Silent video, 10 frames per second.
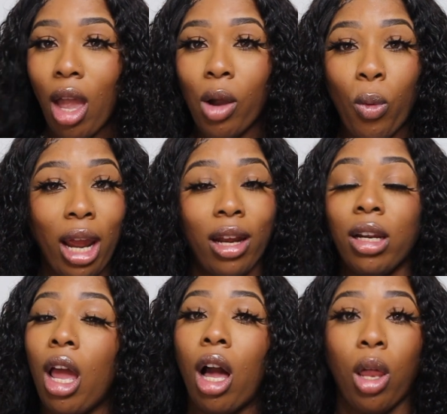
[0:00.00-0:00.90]

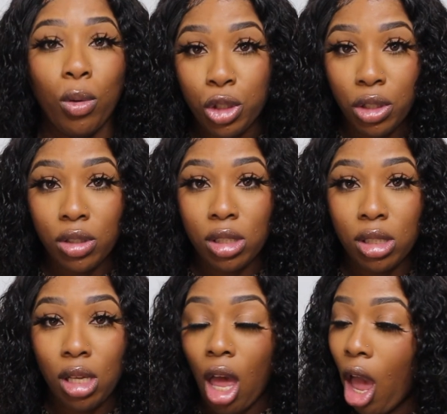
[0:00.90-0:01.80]
wearing
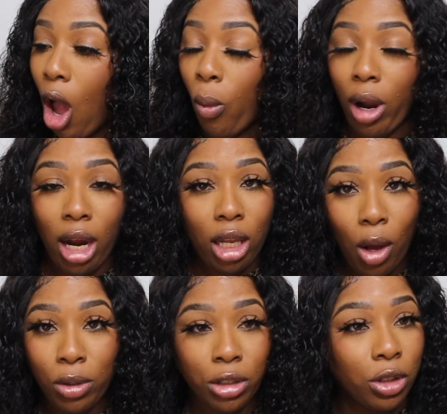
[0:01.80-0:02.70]
closures. Wearing
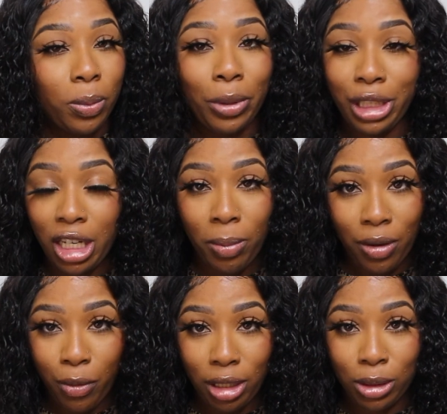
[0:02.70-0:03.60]
closures, pretend to be
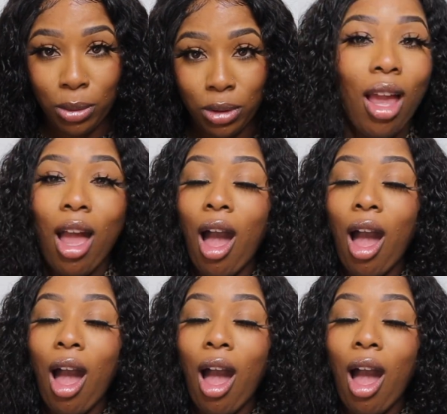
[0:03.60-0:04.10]
frontals.